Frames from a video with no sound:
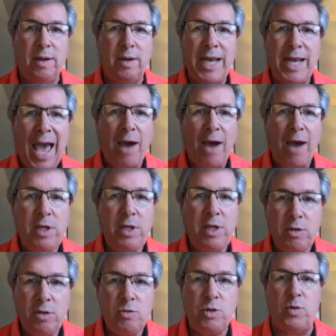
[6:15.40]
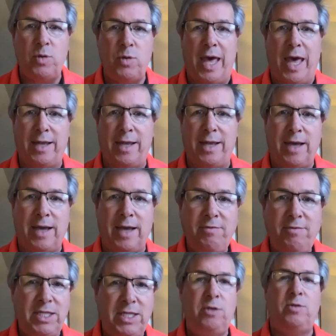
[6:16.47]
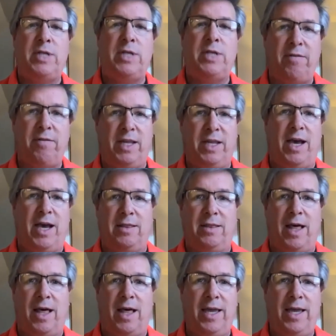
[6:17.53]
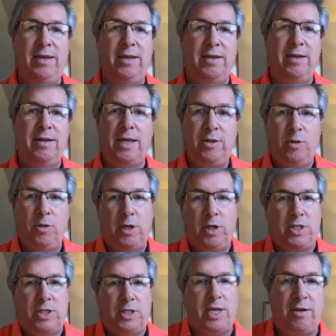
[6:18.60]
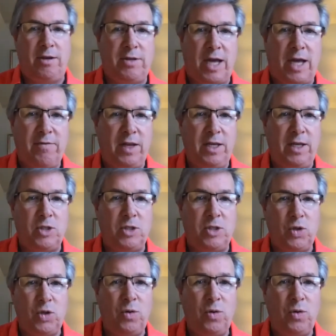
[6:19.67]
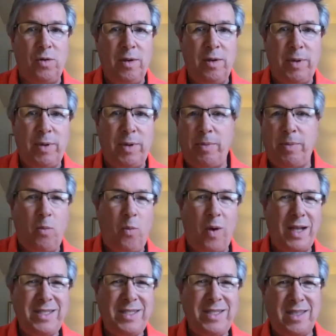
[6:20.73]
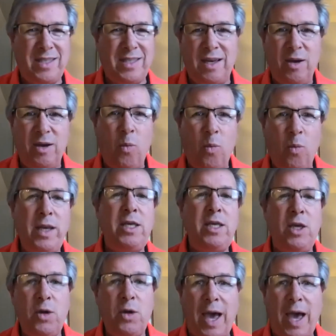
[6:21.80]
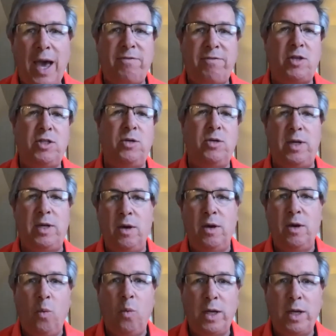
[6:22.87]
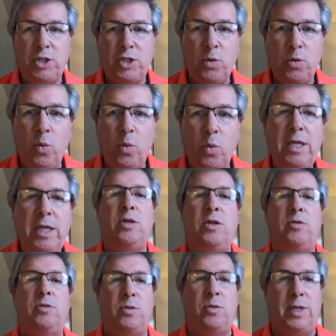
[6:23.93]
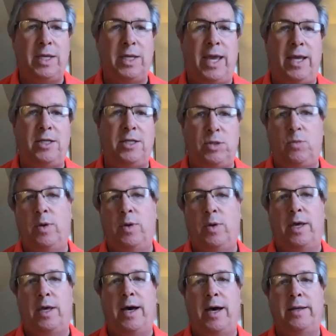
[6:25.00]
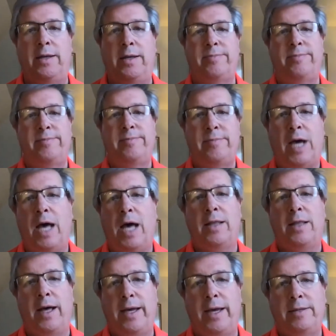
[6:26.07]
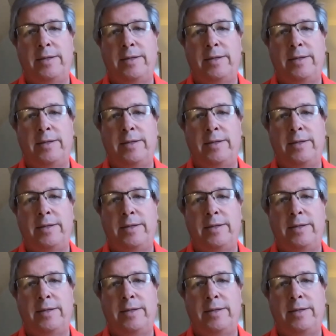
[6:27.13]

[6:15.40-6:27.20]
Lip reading: I mean, how do you do that? I've seen you davening online. You look just like you're davening in shul, but what do you have to do, and what should we do to engage with God online?